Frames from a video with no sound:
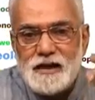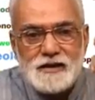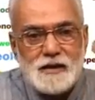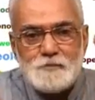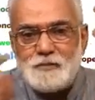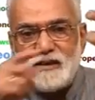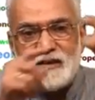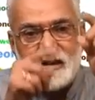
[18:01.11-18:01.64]
A
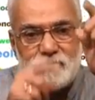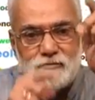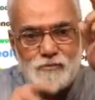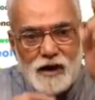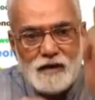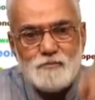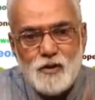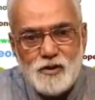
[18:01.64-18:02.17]
trapeze have
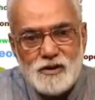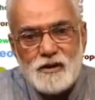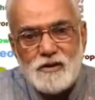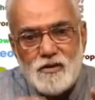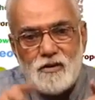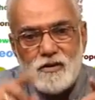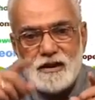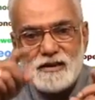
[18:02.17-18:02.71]
one border
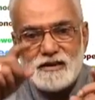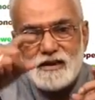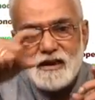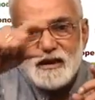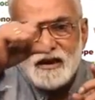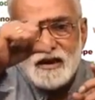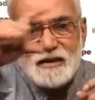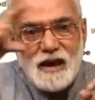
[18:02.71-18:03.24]
longest
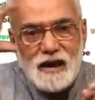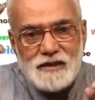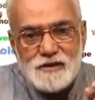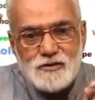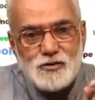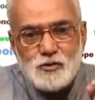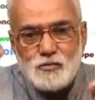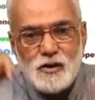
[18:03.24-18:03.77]
and the
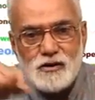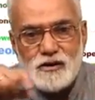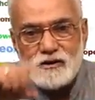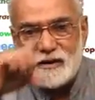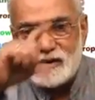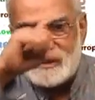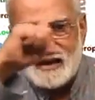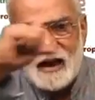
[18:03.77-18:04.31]
other two
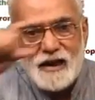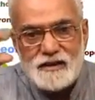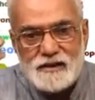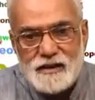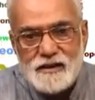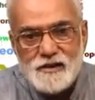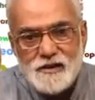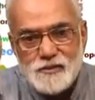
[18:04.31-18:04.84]
borders are
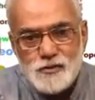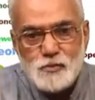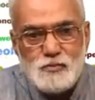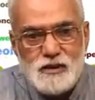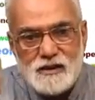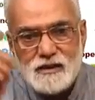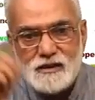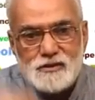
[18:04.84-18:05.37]
slanting to
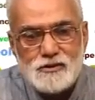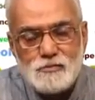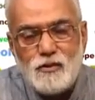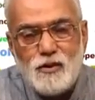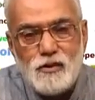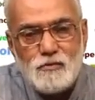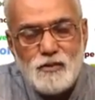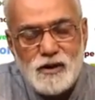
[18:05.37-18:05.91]
meet a
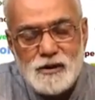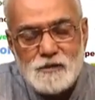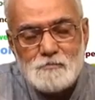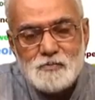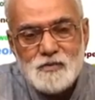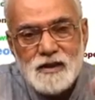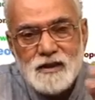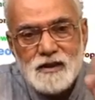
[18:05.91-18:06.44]
small border.
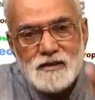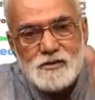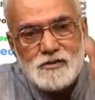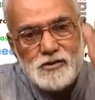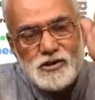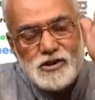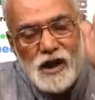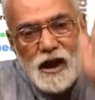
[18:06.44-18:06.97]
Now,
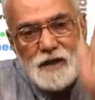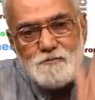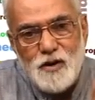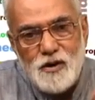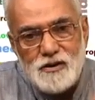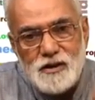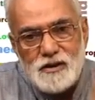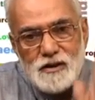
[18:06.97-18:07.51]
the sharp
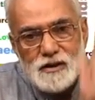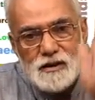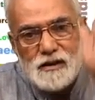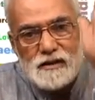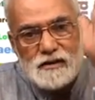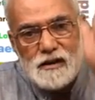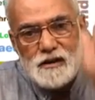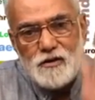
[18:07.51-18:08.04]
border
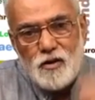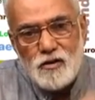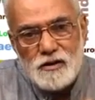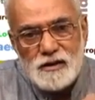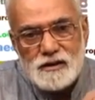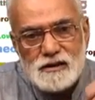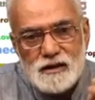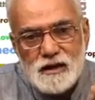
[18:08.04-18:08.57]
is the
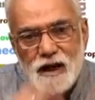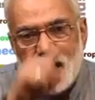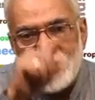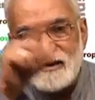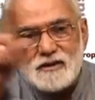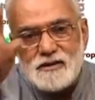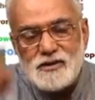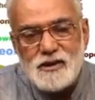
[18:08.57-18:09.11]
longest,
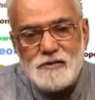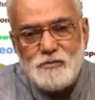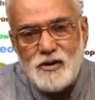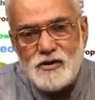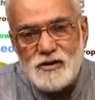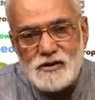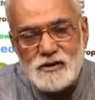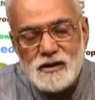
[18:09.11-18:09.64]
other three
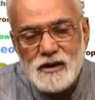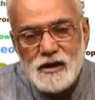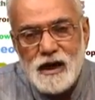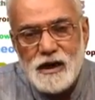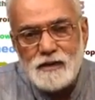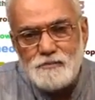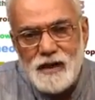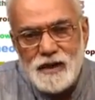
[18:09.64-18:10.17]
borders
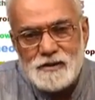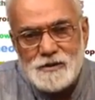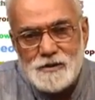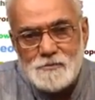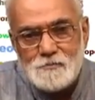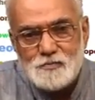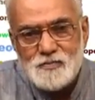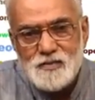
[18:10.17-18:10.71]
are
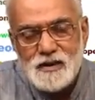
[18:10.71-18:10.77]
blunted.